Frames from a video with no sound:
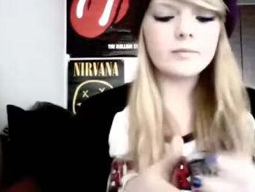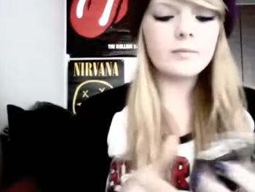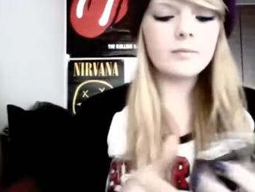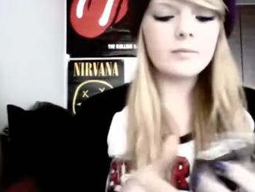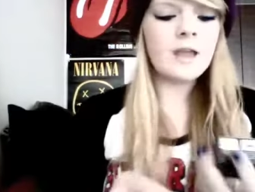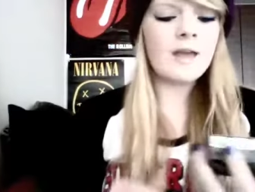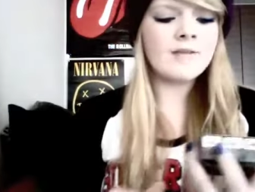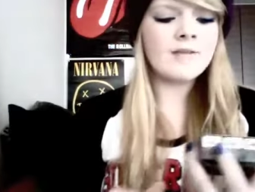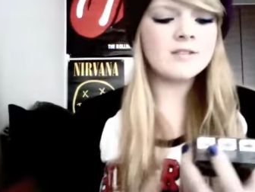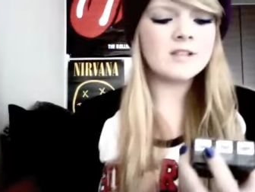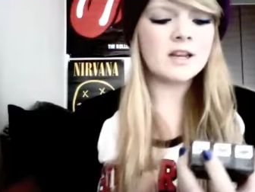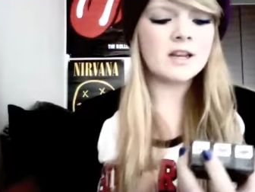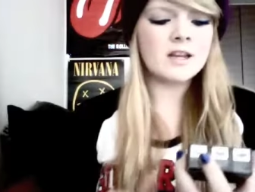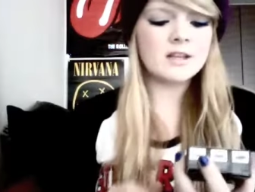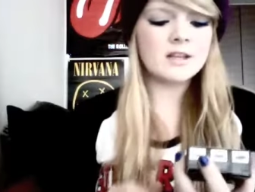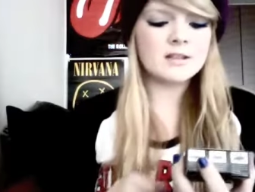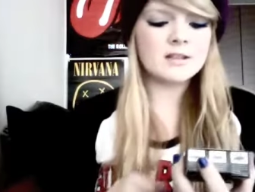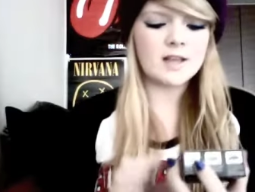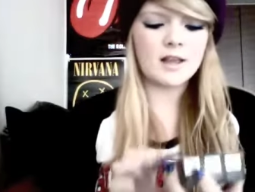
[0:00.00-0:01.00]
I haven't
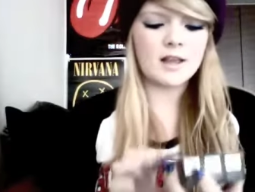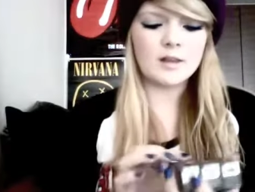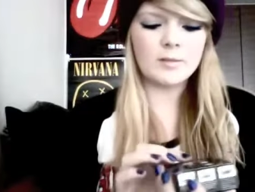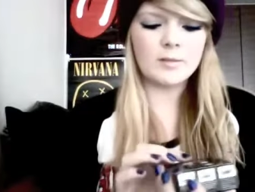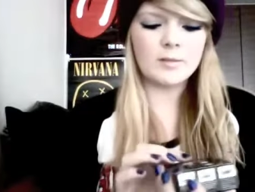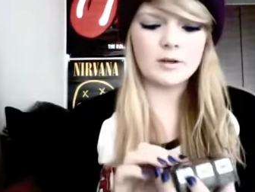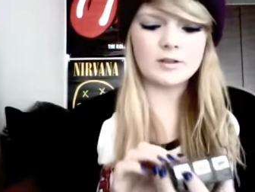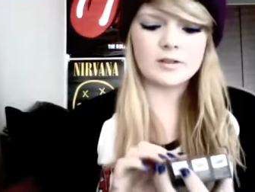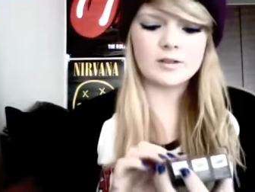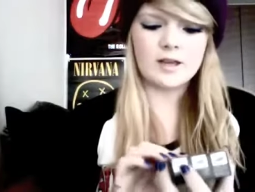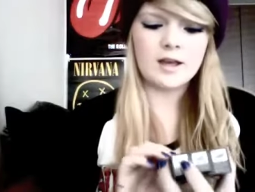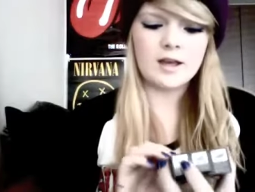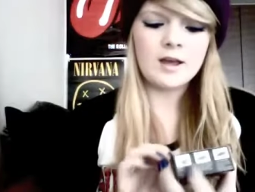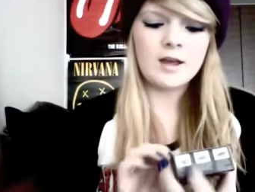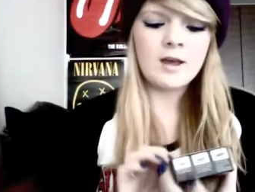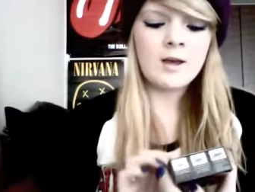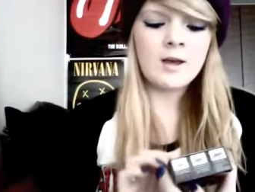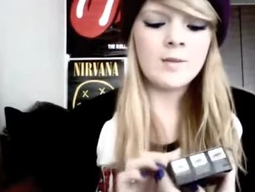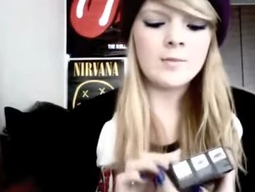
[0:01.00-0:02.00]
taken this out of the box yet,
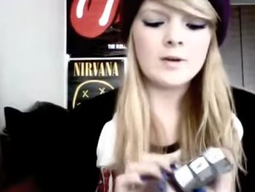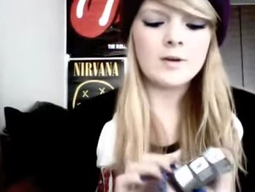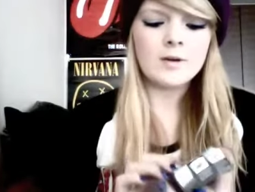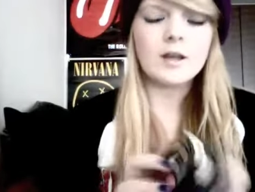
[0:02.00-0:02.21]
but I